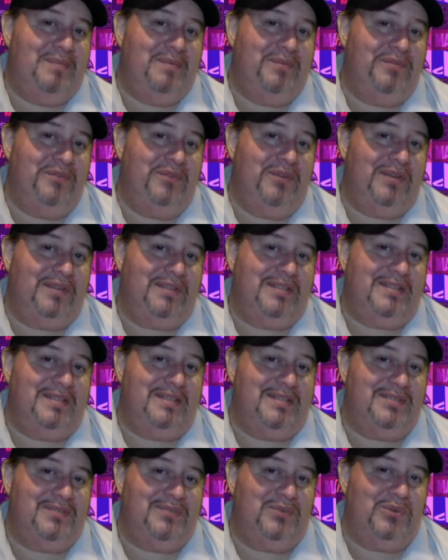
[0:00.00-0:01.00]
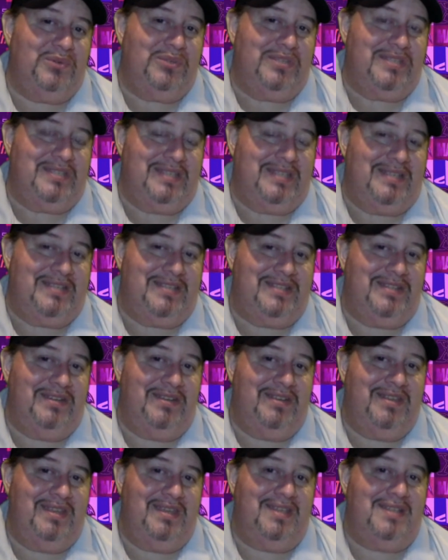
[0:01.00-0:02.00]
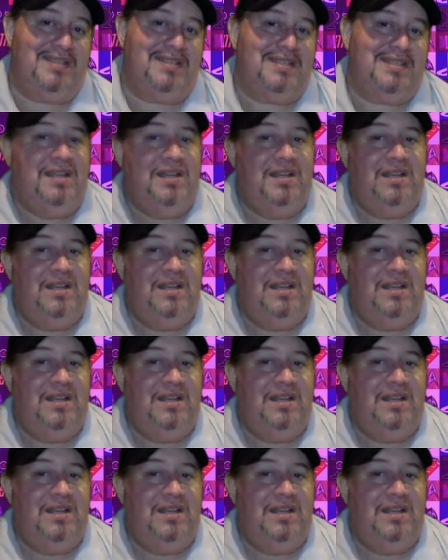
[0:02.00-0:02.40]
referring to these forces as their kids.